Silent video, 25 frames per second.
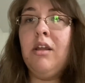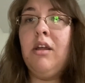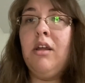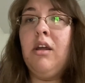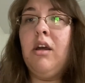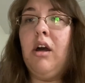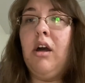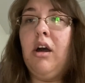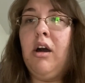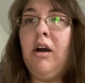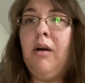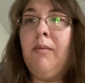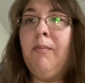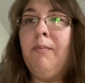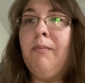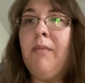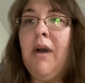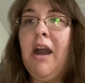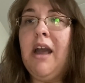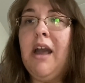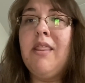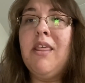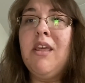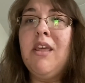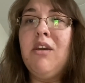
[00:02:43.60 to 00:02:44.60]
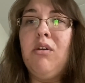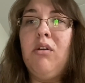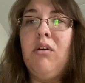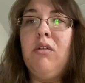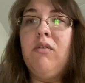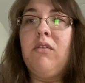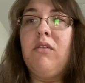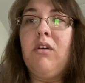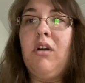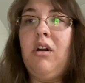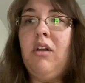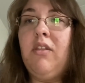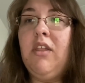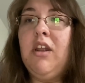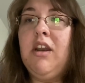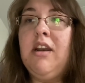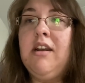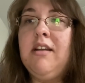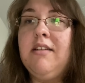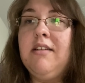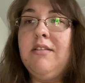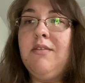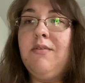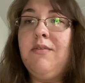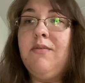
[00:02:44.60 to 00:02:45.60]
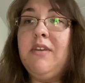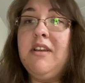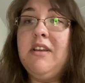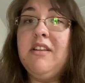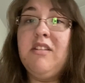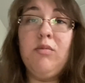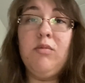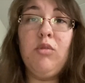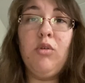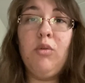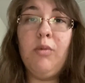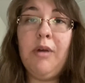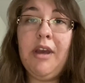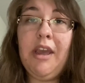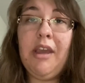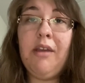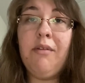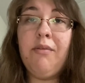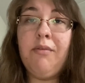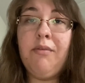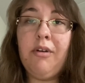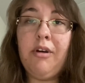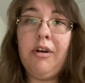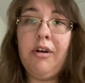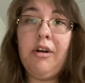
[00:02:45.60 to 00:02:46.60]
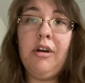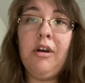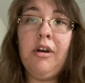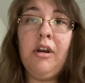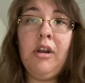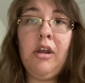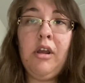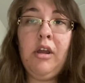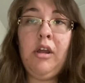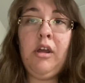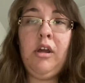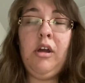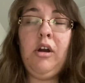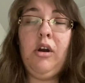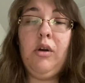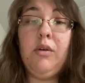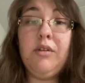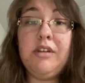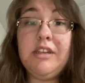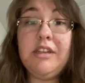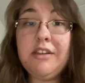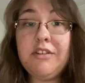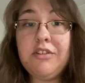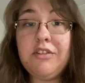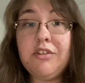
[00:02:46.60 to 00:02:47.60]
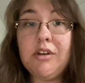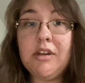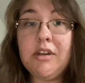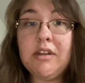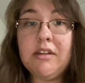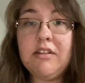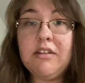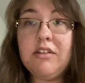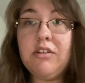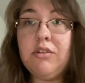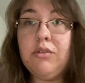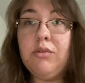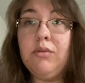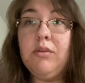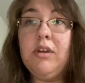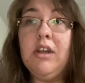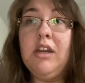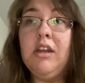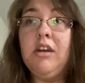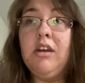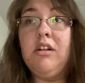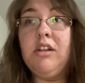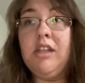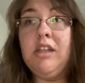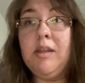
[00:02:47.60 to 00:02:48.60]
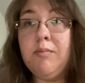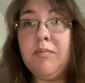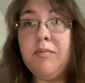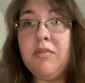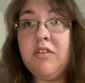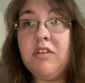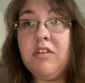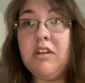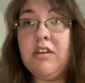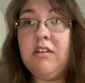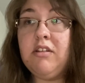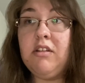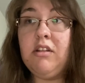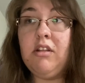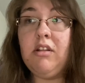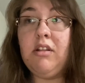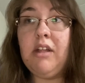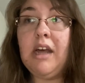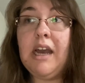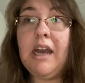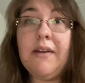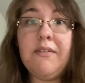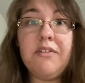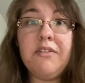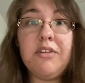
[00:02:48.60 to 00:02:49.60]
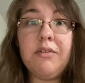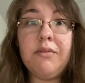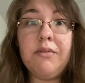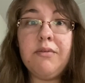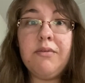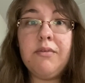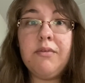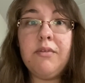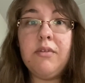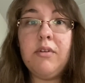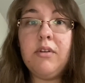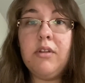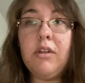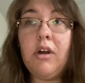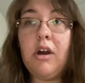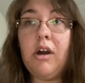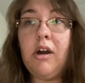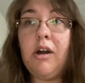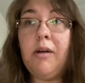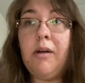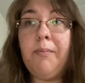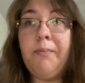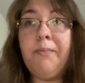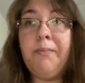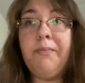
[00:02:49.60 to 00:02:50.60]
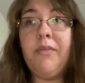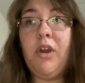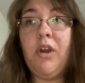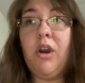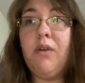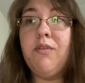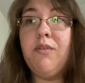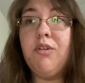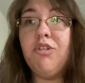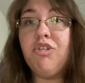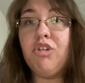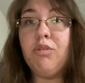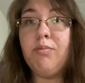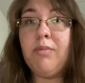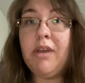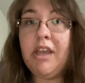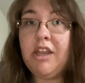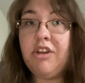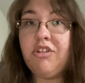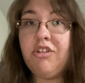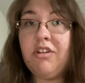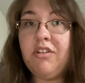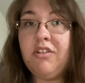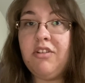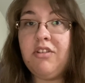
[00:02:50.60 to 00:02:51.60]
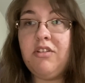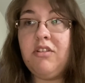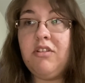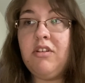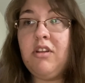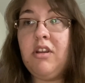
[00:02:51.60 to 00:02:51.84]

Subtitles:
I think overall that it is a feasible way for OT students to get a glimpse into the lives of our future patients